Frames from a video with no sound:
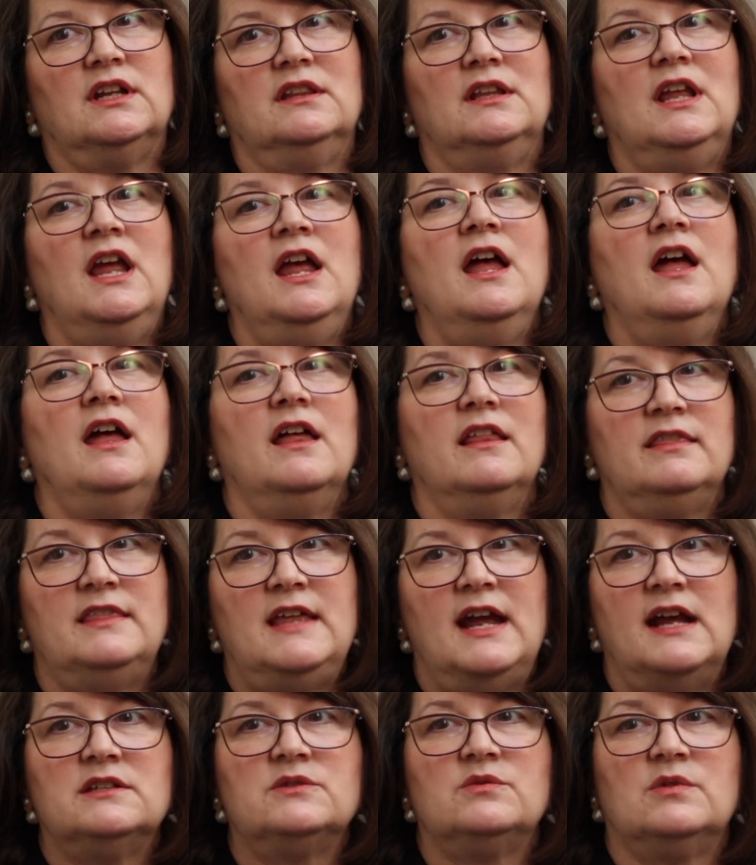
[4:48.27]
And
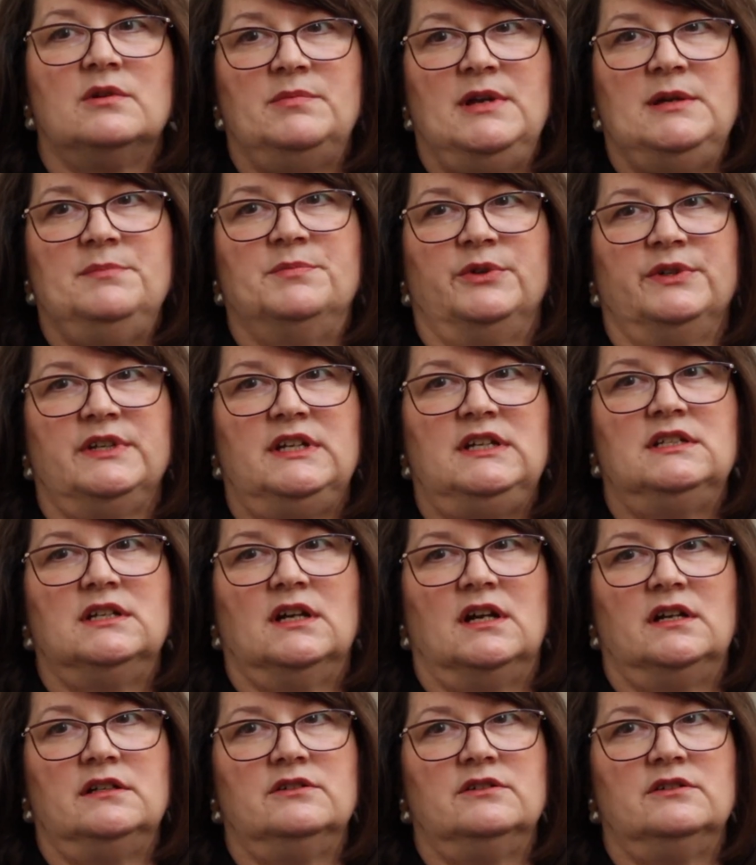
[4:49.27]
that's what people need to